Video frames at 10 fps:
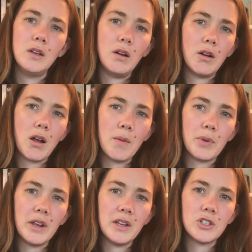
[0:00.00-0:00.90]
our
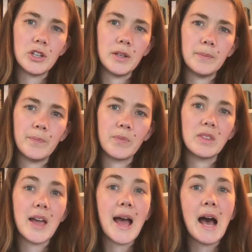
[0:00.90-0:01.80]
comprehension.
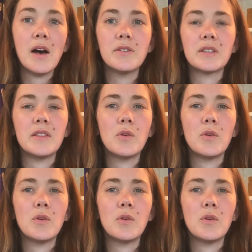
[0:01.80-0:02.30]
The hows and